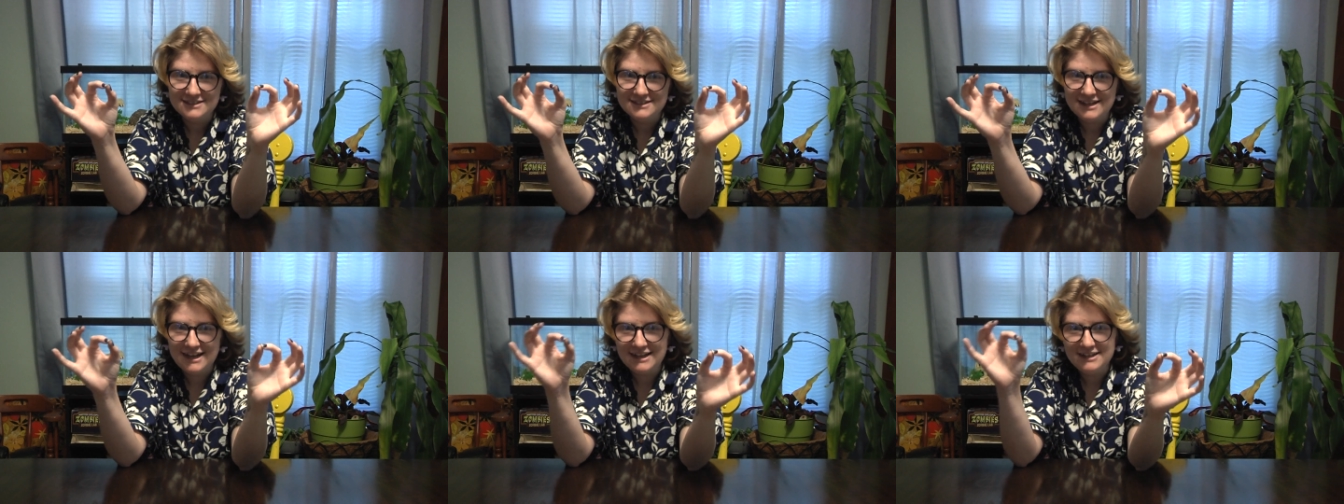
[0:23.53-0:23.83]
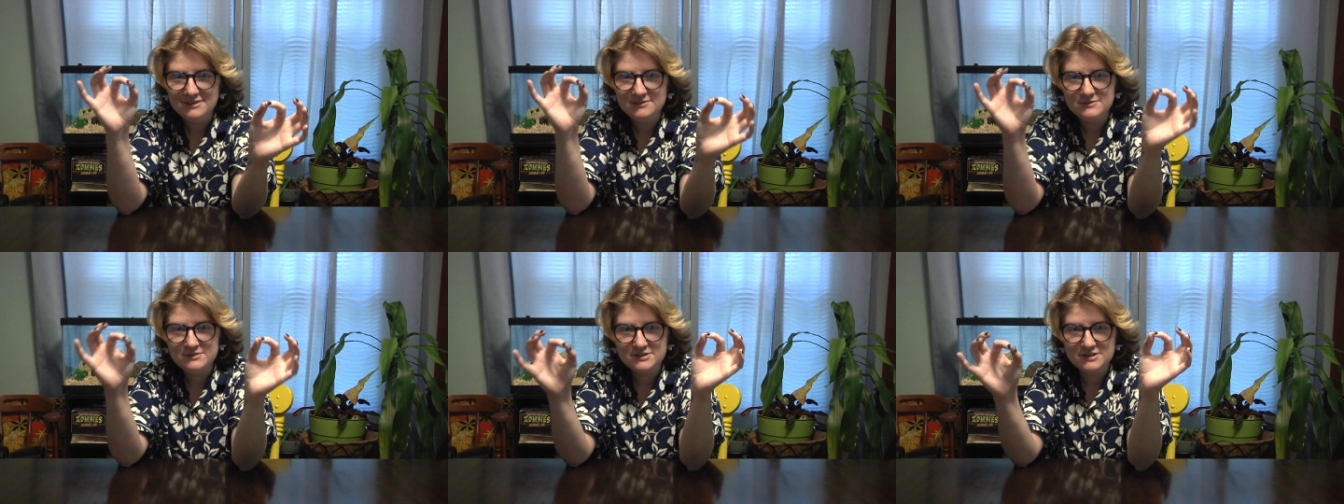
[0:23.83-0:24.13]

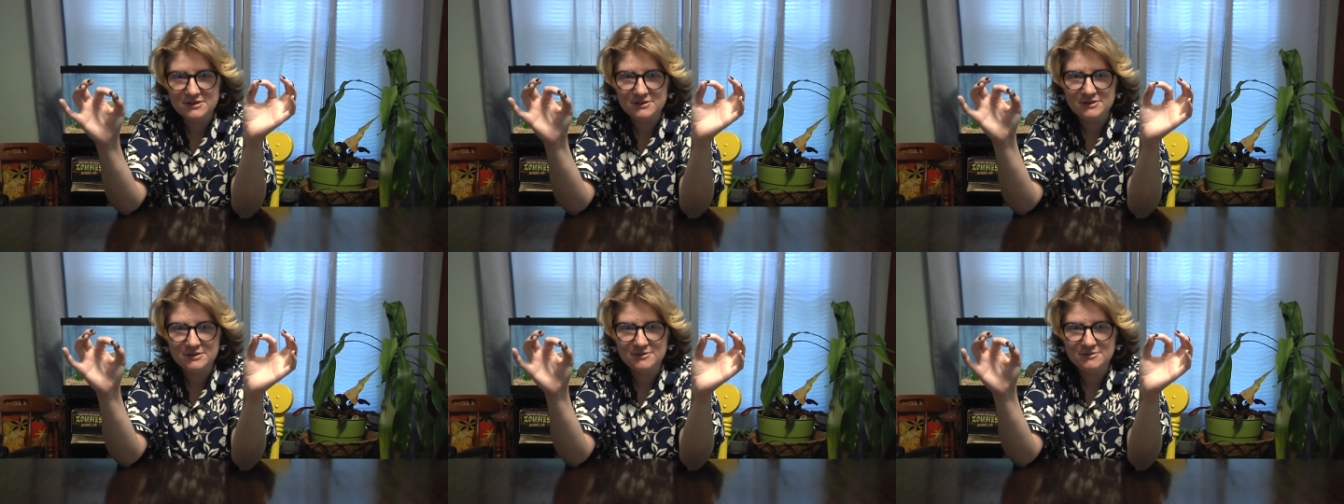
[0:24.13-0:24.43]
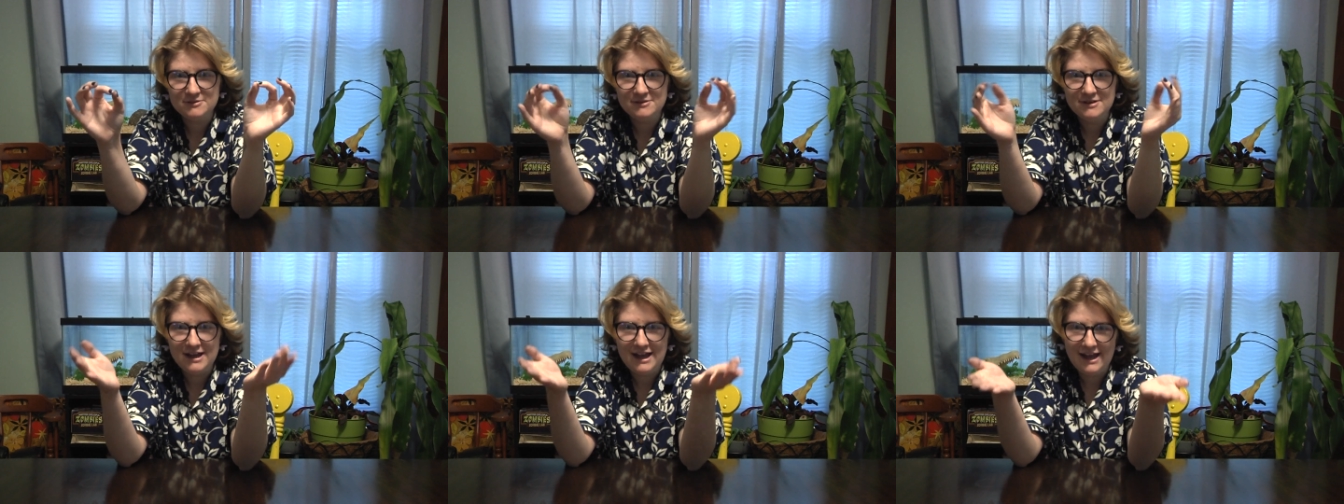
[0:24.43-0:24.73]
kind of show
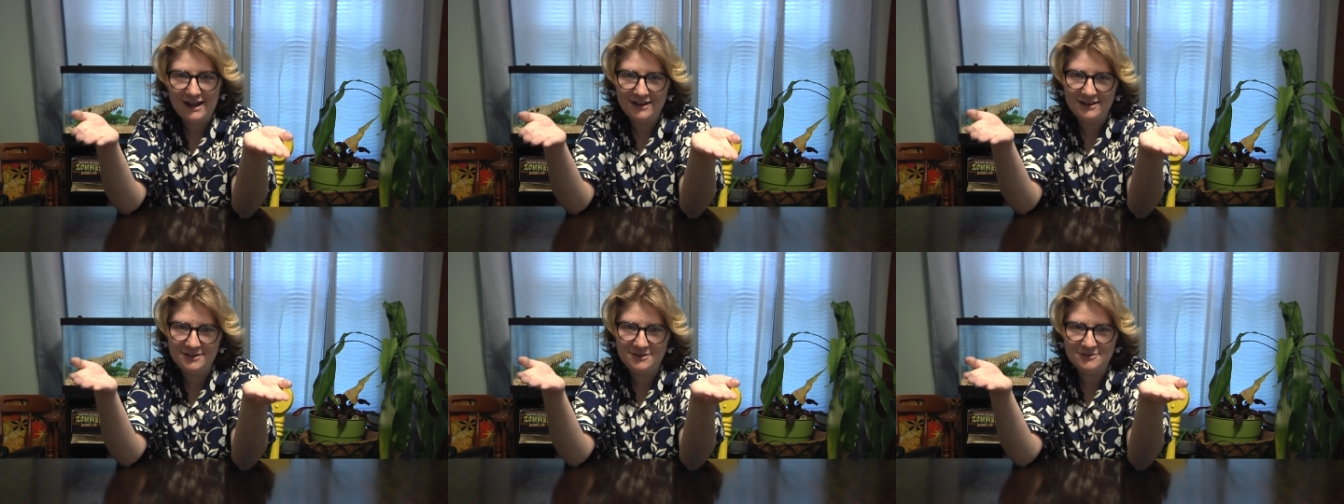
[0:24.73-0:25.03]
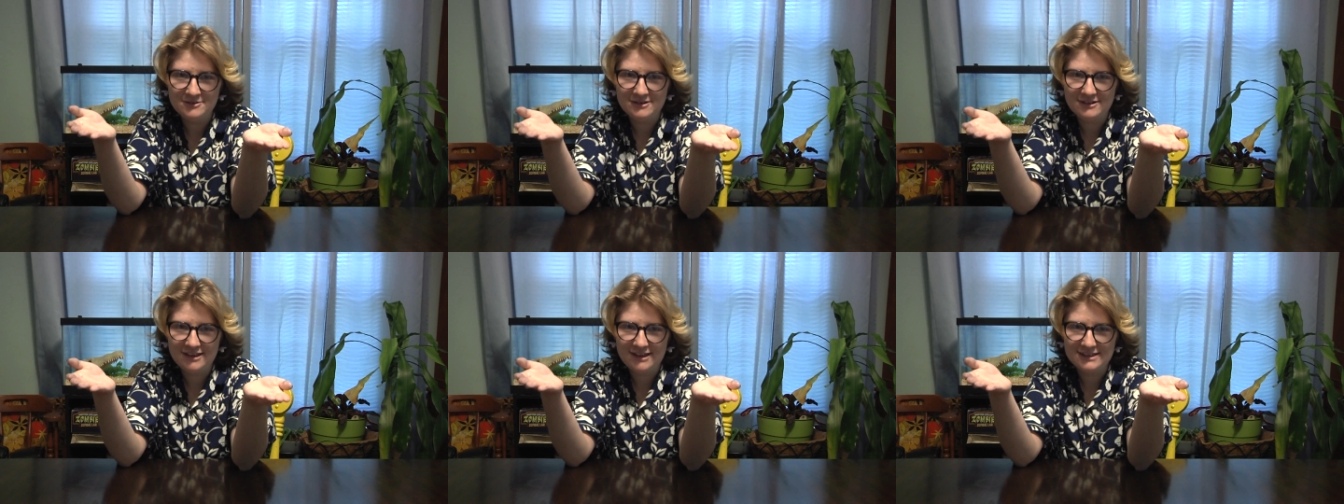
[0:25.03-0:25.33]
you how to
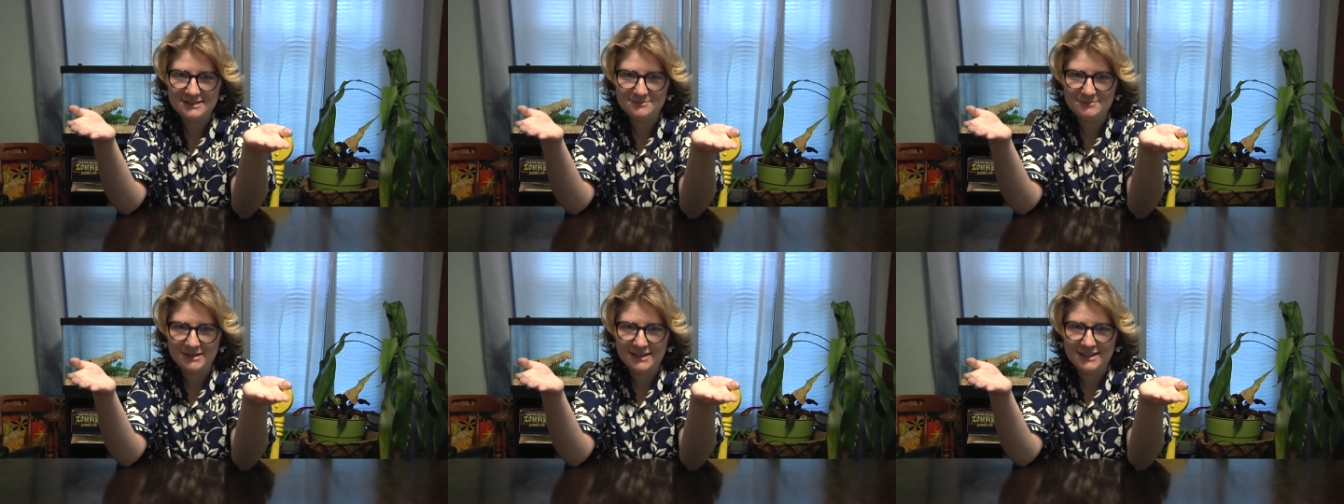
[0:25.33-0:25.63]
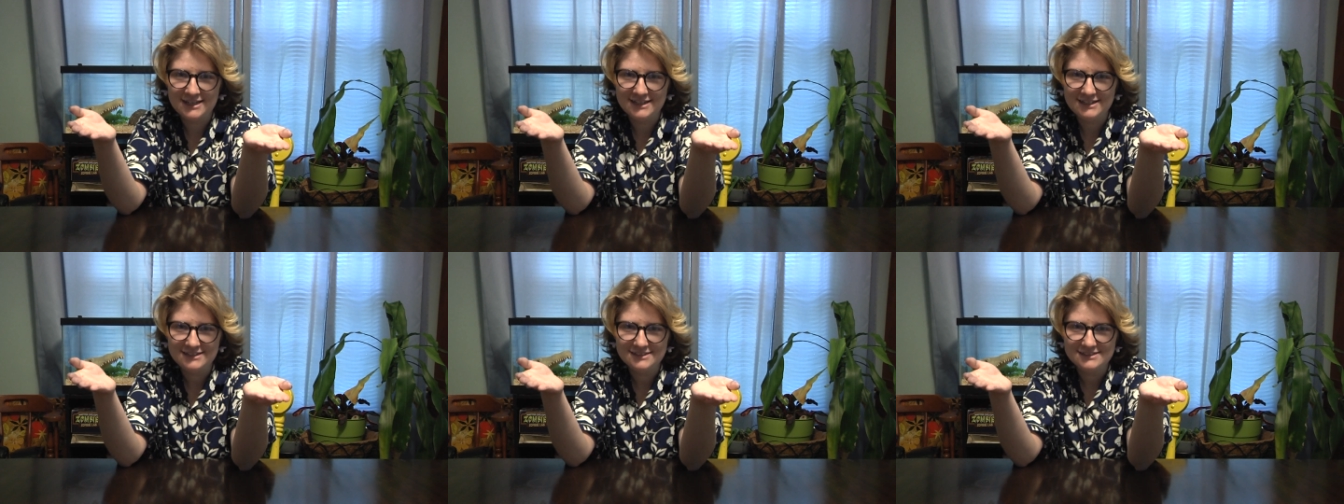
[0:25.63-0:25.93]
do a glass
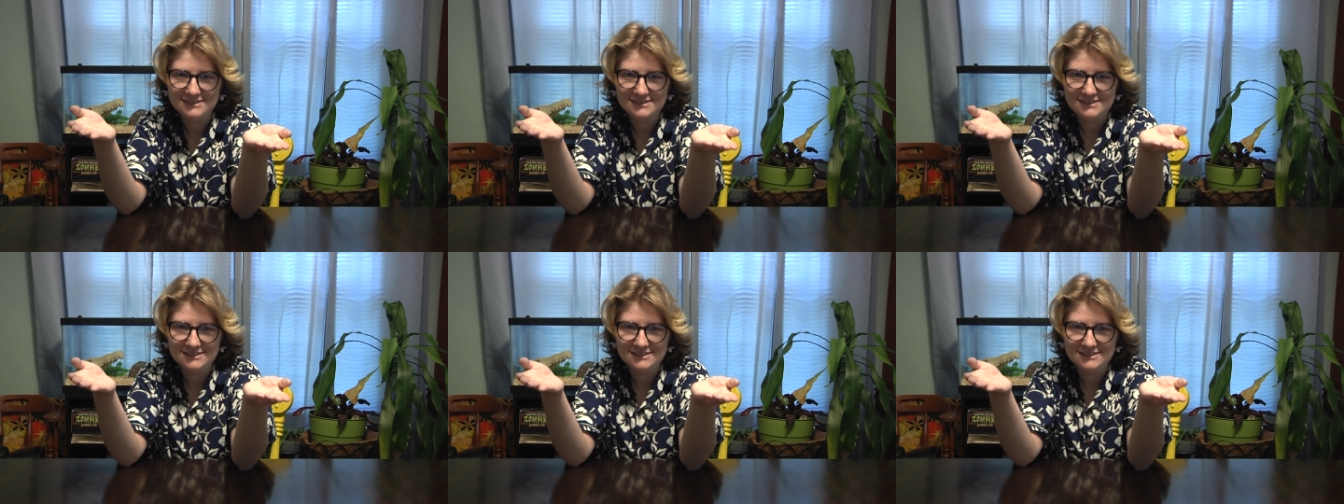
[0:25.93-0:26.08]
painting.